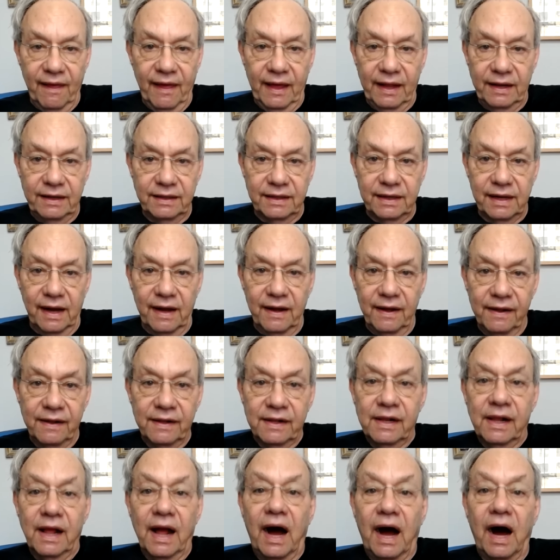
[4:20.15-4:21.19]
And
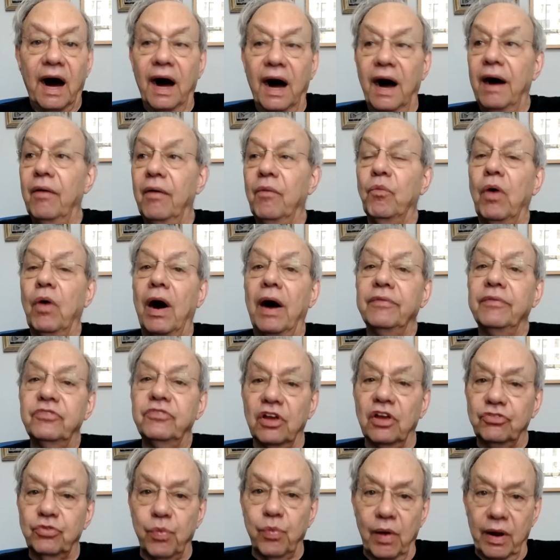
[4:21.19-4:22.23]
I
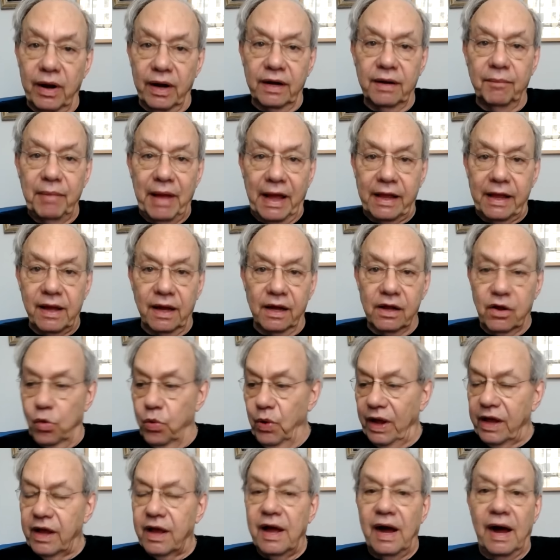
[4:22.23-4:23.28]
just wanted to make a
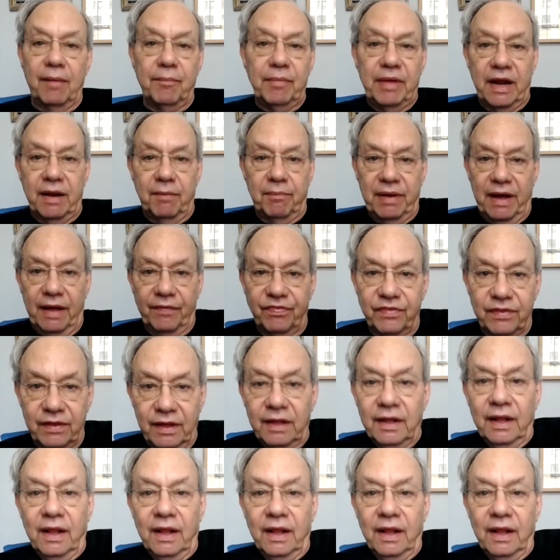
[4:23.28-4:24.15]
quick comment about